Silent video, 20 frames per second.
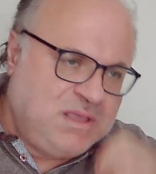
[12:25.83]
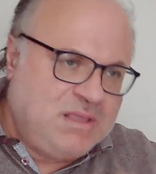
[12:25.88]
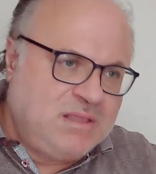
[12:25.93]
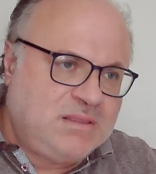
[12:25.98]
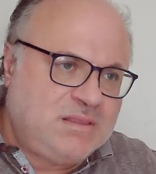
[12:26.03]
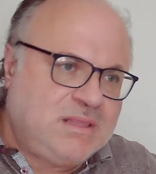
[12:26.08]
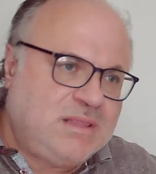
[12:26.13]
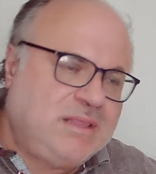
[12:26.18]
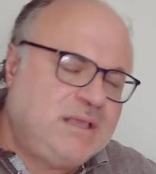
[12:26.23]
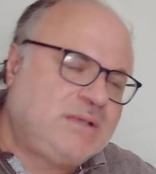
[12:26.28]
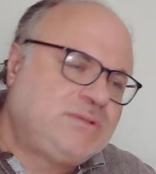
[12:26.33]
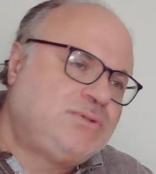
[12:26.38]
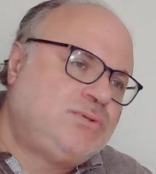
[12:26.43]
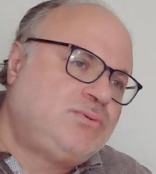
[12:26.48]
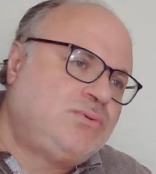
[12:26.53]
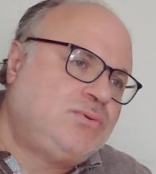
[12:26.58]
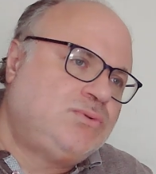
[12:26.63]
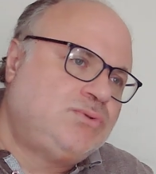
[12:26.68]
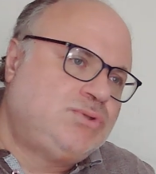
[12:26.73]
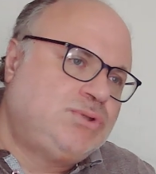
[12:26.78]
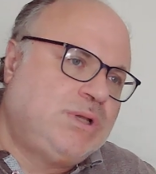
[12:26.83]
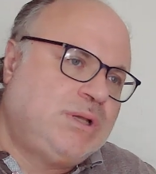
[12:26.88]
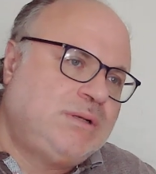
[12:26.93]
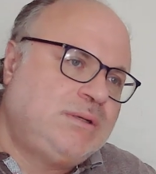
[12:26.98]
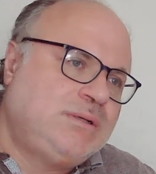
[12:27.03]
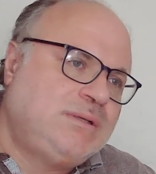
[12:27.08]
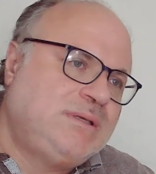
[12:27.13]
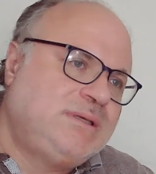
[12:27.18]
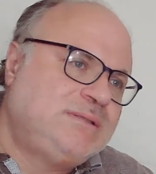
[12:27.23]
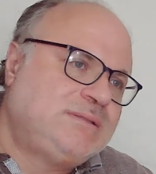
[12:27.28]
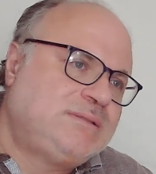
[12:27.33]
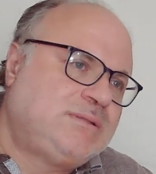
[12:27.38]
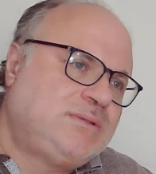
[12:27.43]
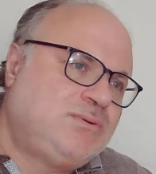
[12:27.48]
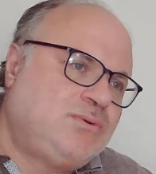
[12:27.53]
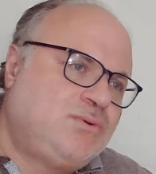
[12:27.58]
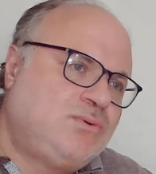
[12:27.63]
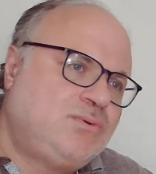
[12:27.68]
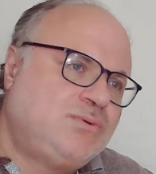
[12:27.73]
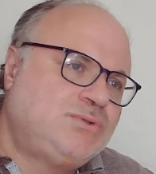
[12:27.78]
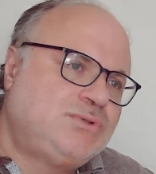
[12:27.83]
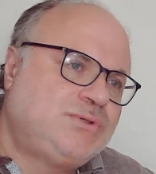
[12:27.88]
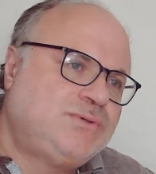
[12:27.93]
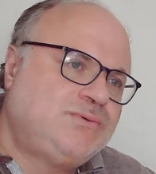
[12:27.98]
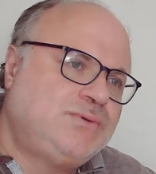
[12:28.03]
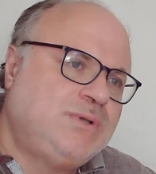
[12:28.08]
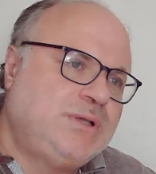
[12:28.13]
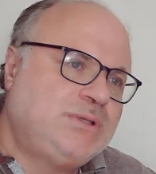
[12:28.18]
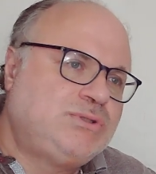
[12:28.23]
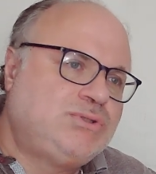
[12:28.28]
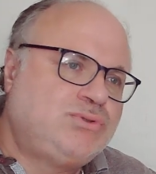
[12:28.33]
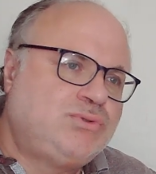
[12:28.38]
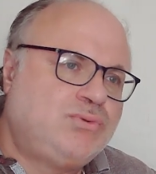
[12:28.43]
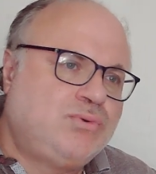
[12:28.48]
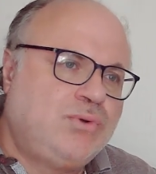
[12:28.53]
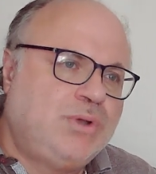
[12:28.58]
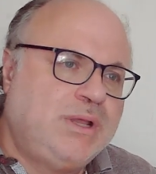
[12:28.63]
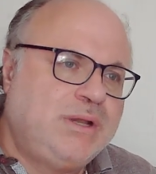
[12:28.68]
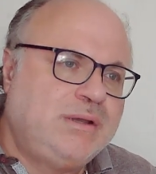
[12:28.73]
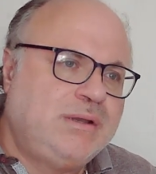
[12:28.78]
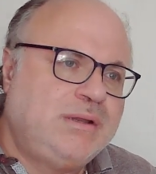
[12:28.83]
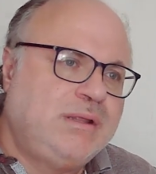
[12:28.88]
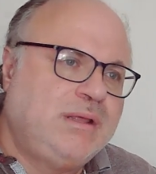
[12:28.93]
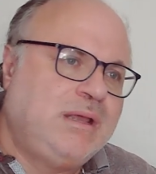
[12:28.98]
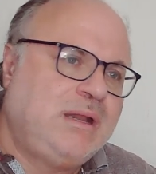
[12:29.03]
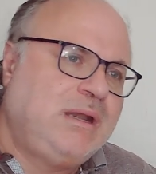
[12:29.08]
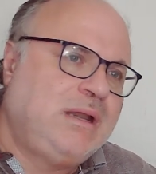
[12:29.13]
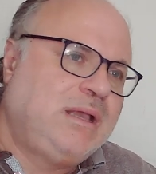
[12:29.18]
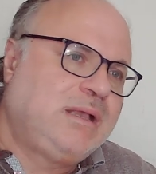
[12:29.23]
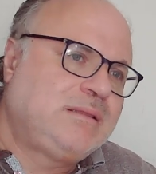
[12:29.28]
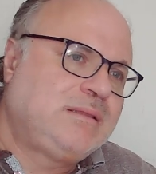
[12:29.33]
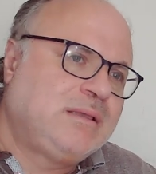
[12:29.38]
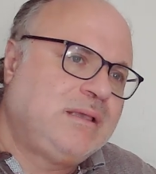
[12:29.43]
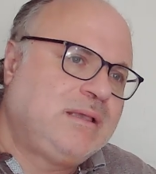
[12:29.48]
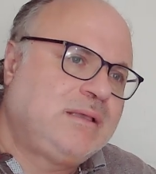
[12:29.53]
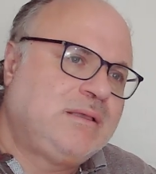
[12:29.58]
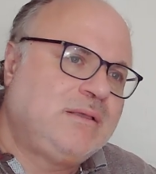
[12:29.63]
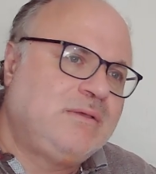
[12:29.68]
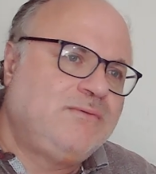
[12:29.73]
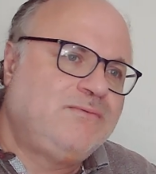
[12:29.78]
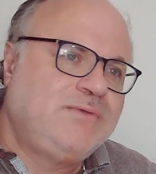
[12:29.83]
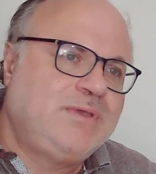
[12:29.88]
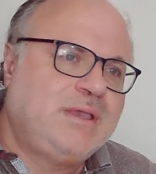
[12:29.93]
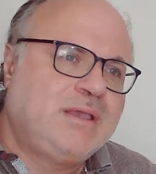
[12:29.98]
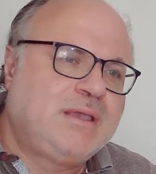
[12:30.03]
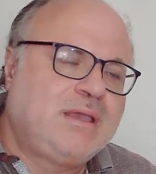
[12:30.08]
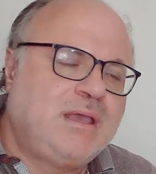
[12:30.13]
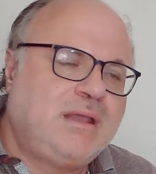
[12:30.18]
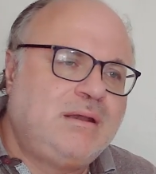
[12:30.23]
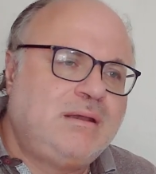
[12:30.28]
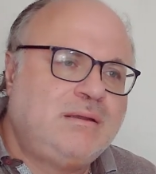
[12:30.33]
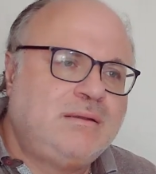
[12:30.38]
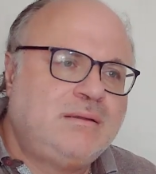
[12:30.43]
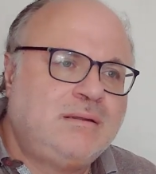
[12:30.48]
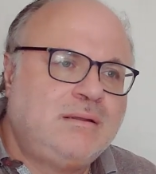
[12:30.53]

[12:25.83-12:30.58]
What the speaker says: The next solution is to switch to an electric vehicle.